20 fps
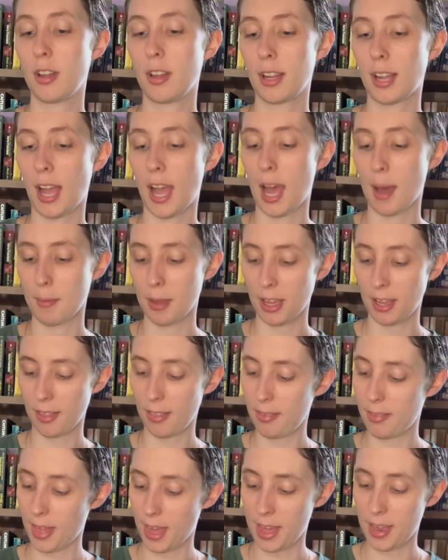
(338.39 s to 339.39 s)
comic
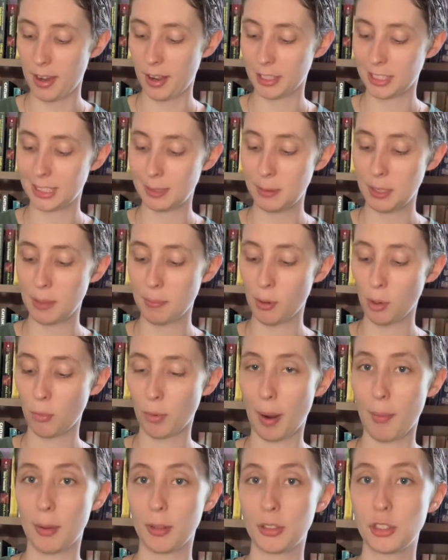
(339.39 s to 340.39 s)
than Unspeakable
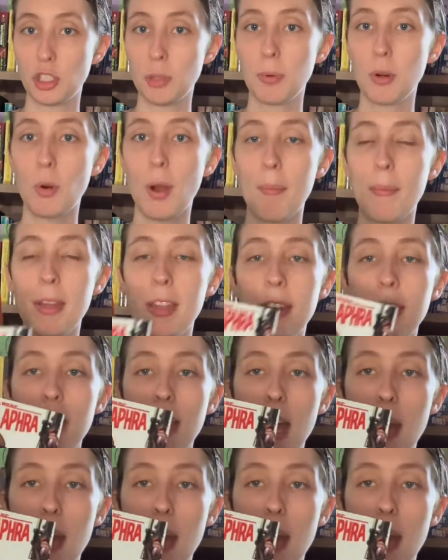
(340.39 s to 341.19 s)
Rebel Superweapon,